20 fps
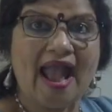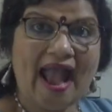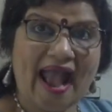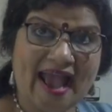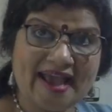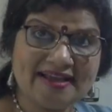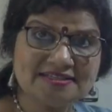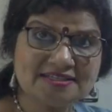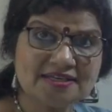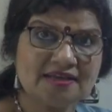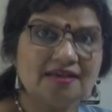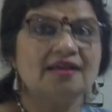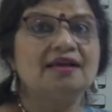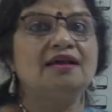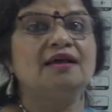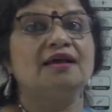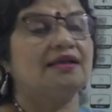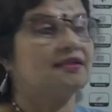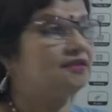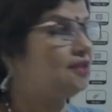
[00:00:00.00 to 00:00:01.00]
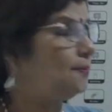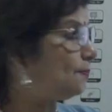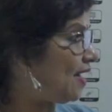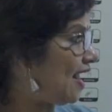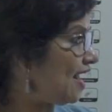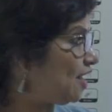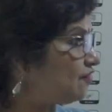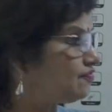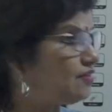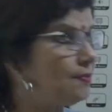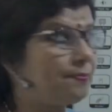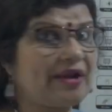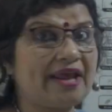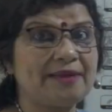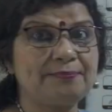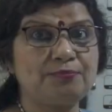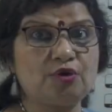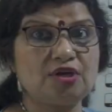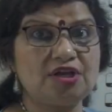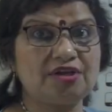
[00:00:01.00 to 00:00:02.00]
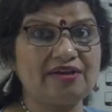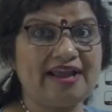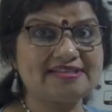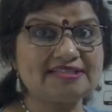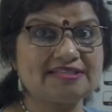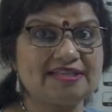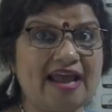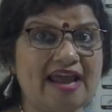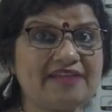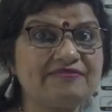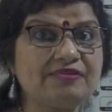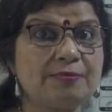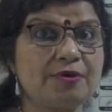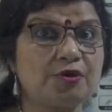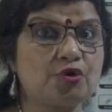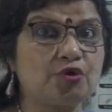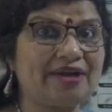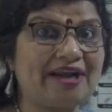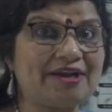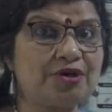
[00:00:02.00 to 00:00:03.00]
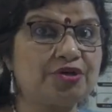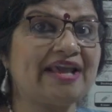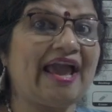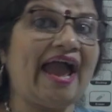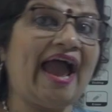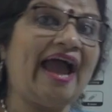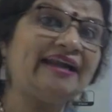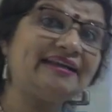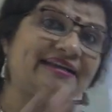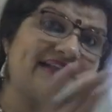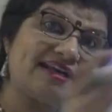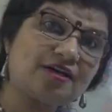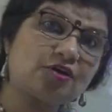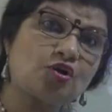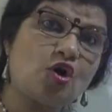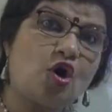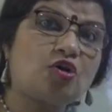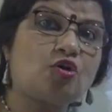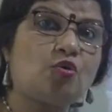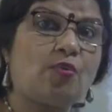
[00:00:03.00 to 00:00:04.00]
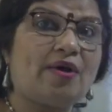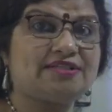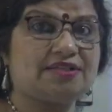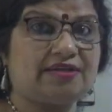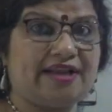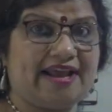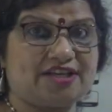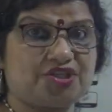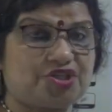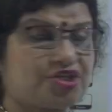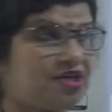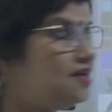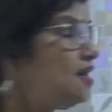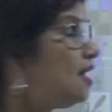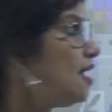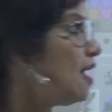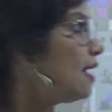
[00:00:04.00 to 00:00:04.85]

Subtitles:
and the plane of the plane polarized light will be rotated to the anti-clockwise direction